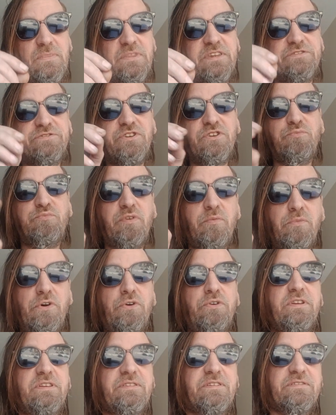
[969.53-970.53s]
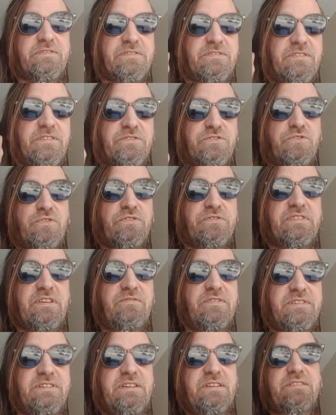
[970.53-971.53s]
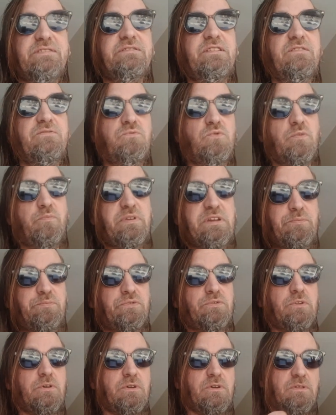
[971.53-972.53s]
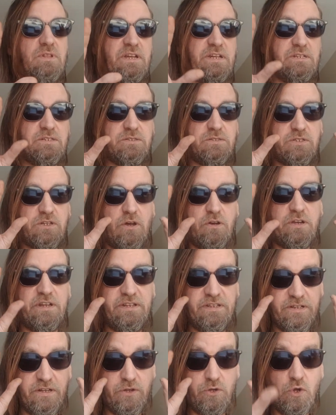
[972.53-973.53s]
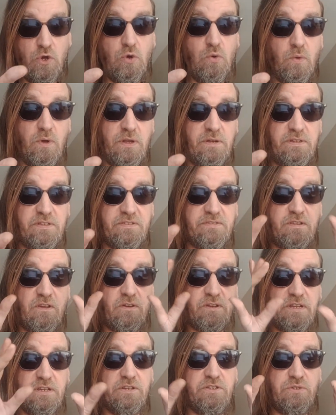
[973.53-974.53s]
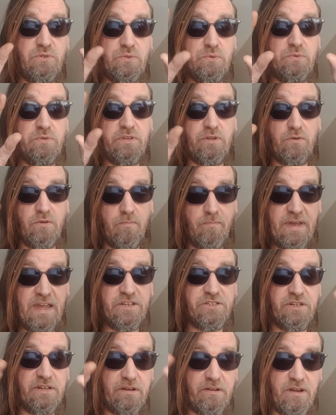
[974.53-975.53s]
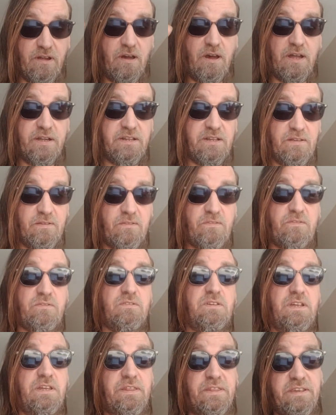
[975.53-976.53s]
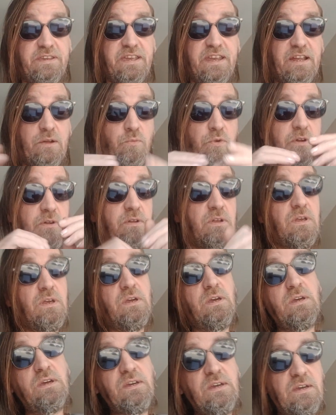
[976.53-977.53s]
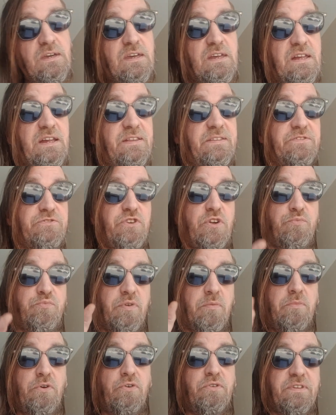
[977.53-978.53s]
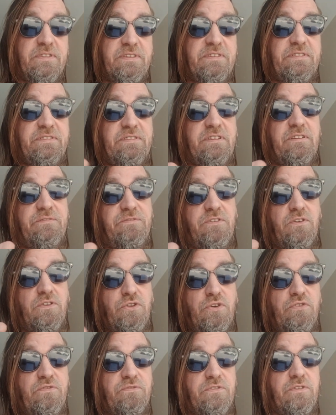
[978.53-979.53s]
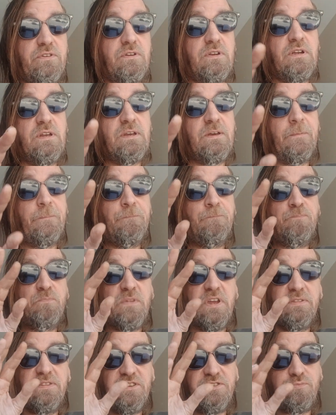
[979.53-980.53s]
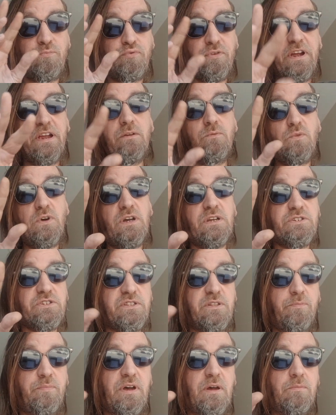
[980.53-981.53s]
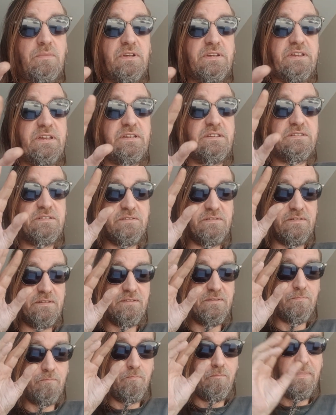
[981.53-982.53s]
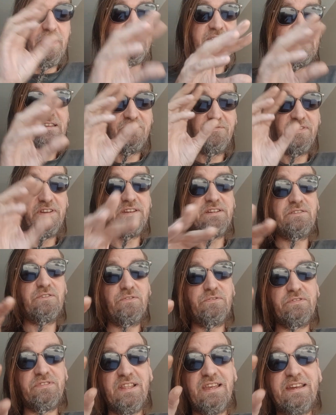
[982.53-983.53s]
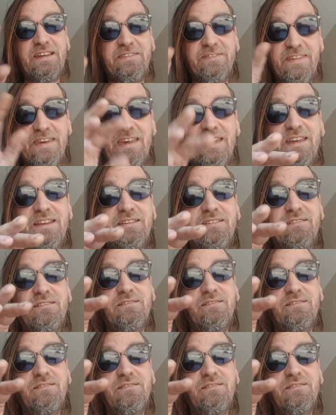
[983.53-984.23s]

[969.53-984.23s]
started promoting this Girl 17 stuff, where people are like talking to no one, just talking to their imaginary audience in the camera. They start promoting this stuff all over, and this brainwashed the public into making videos like that.